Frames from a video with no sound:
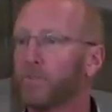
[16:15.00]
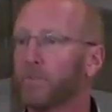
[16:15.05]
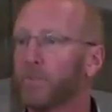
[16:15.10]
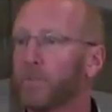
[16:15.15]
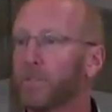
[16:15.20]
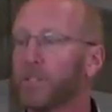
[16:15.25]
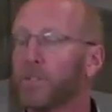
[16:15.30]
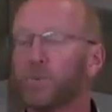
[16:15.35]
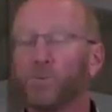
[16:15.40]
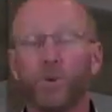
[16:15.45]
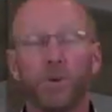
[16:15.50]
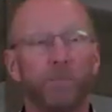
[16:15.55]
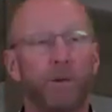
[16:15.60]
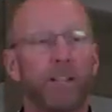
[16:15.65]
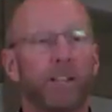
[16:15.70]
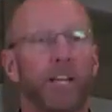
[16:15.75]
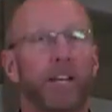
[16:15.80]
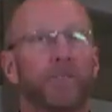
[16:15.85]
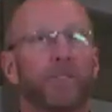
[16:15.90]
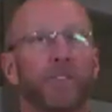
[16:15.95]
This is what my
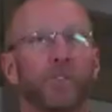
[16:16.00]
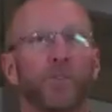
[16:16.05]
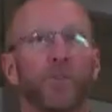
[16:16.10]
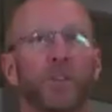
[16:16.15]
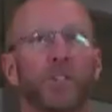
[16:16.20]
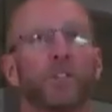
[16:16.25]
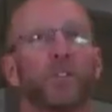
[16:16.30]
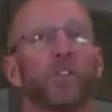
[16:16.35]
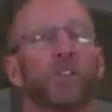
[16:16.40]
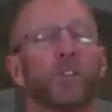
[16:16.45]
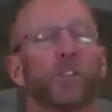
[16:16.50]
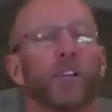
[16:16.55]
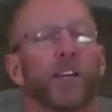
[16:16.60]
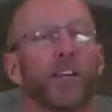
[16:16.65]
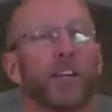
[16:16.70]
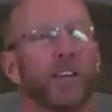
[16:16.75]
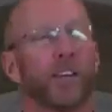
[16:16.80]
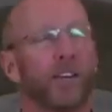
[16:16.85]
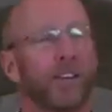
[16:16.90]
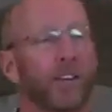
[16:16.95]
life is going to look
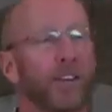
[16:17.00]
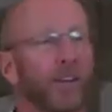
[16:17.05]
like.